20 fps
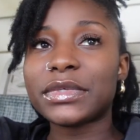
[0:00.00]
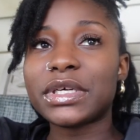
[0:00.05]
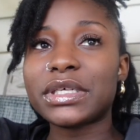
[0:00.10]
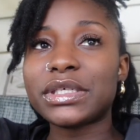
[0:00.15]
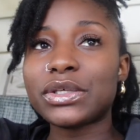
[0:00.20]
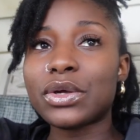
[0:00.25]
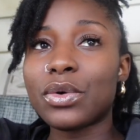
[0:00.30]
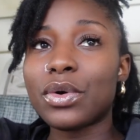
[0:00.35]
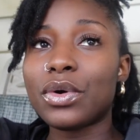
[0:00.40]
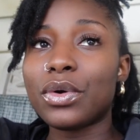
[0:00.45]

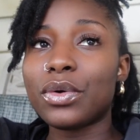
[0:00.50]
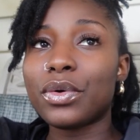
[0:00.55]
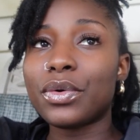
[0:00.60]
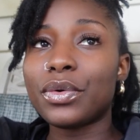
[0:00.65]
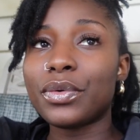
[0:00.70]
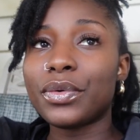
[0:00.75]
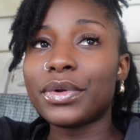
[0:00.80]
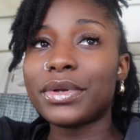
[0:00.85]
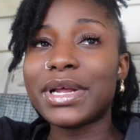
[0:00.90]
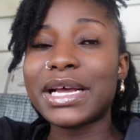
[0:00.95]

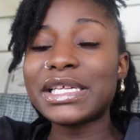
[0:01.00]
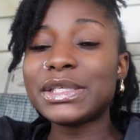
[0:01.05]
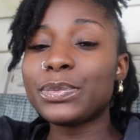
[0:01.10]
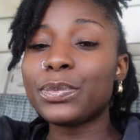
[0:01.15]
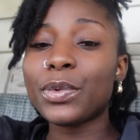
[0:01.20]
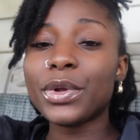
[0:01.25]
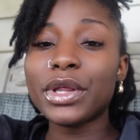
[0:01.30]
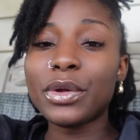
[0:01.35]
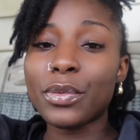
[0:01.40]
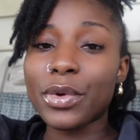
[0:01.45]
So
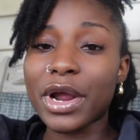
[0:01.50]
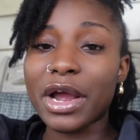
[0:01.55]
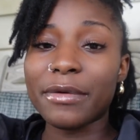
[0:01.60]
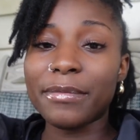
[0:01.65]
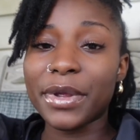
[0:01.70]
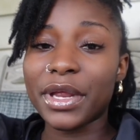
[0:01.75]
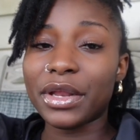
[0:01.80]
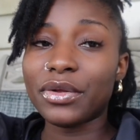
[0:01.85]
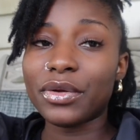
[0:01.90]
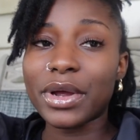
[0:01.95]
that's really where I've
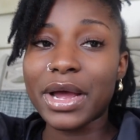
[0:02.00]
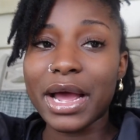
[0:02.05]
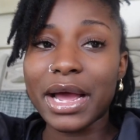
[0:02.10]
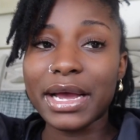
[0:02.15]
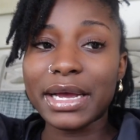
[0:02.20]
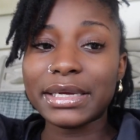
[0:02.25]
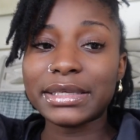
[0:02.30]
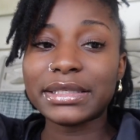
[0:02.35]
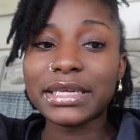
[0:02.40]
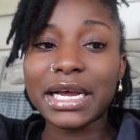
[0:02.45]
been, you
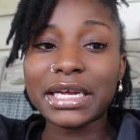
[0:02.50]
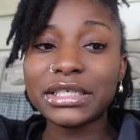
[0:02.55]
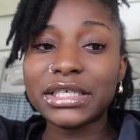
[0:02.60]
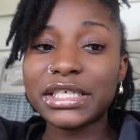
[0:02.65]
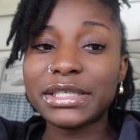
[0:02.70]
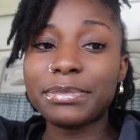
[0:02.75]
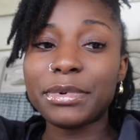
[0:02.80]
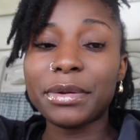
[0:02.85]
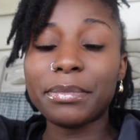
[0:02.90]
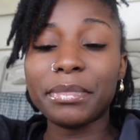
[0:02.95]
guys. I
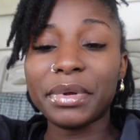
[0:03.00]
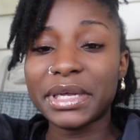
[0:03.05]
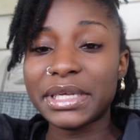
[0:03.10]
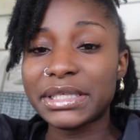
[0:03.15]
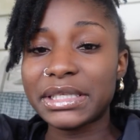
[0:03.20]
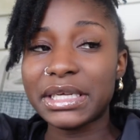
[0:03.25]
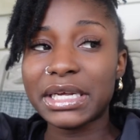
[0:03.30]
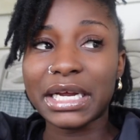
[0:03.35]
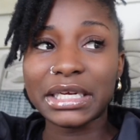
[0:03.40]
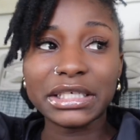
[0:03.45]
just been
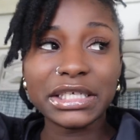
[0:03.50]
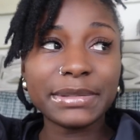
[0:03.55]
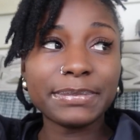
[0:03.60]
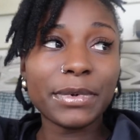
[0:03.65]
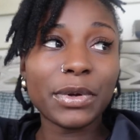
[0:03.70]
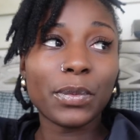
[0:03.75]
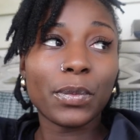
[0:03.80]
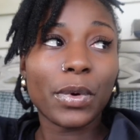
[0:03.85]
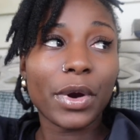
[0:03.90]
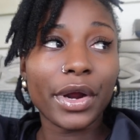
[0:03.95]
busy. I just
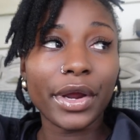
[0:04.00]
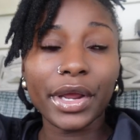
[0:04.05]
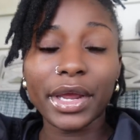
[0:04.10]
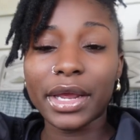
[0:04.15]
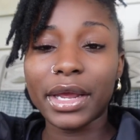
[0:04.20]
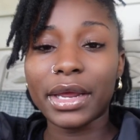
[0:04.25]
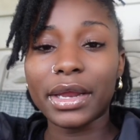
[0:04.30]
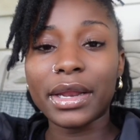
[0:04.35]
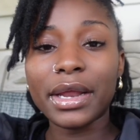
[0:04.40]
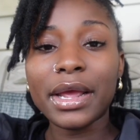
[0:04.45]
been
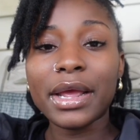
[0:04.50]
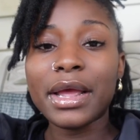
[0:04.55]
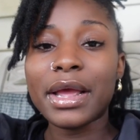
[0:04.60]
working.